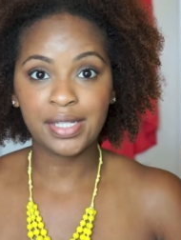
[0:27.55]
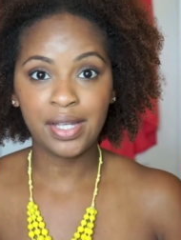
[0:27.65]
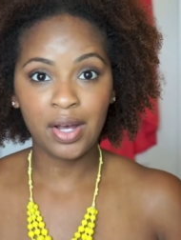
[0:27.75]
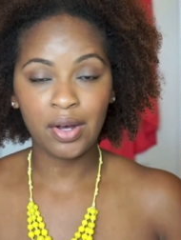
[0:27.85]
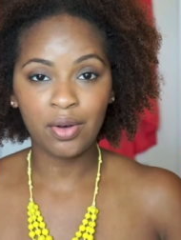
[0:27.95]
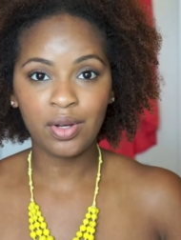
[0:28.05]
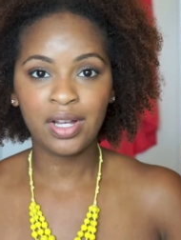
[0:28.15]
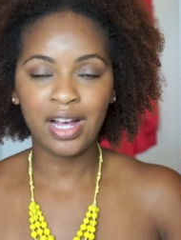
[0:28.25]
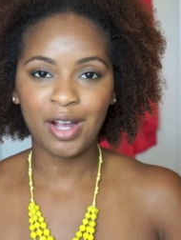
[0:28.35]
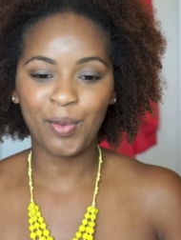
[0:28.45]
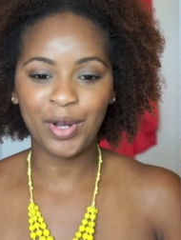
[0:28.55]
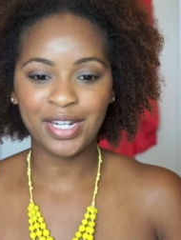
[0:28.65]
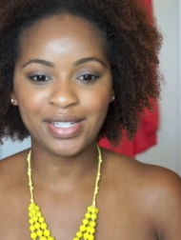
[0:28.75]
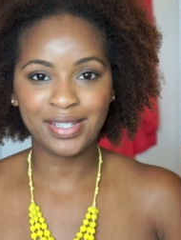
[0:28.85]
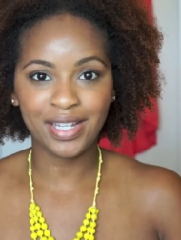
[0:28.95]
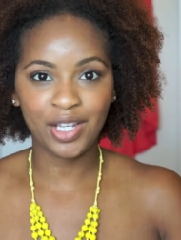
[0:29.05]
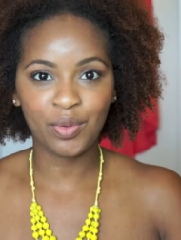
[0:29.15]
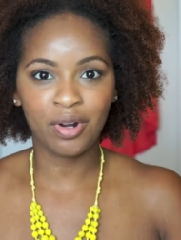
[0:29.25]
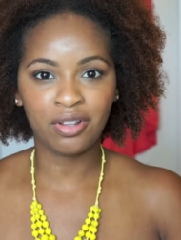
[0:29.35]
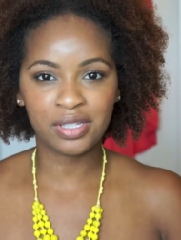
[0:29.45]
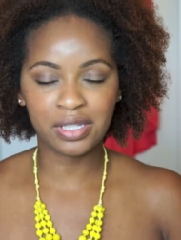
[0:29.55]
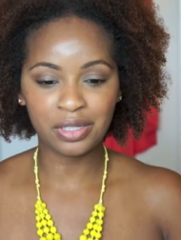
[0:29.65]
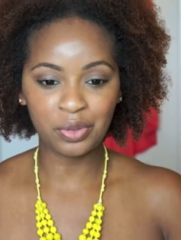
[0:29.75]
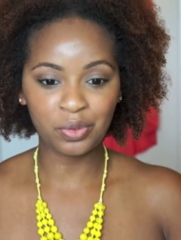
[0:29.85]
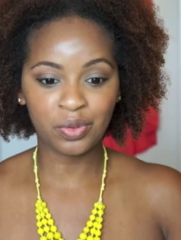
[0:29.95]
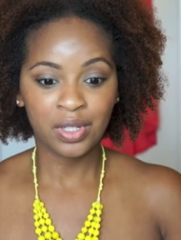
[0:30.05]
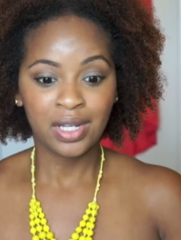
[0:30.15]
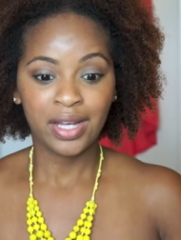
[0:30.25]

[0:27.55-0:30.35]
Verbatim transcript: So I wanted to take you all as a little